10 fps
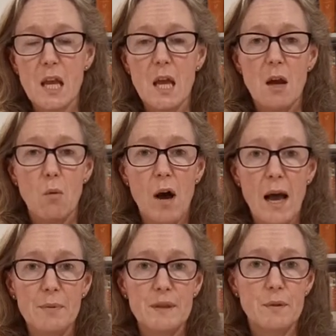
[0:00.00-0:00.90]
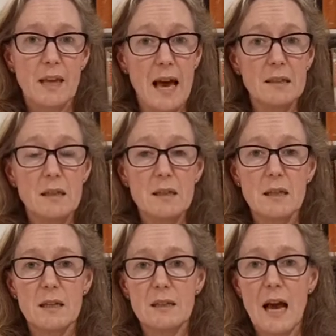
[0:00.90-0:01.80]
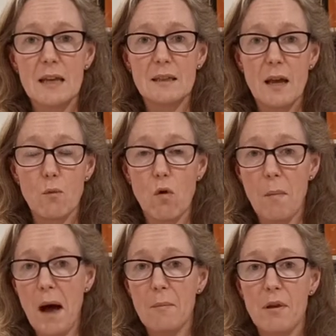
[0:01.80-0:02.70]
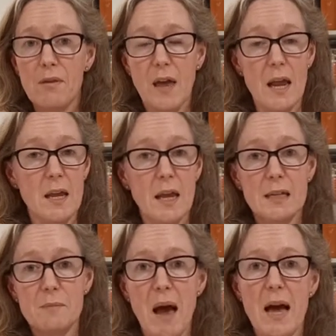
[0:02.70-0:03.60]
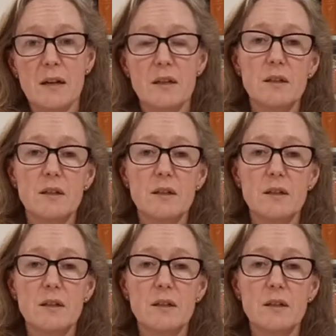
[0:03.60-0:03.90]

What happens with gases is as they warm up, they expand.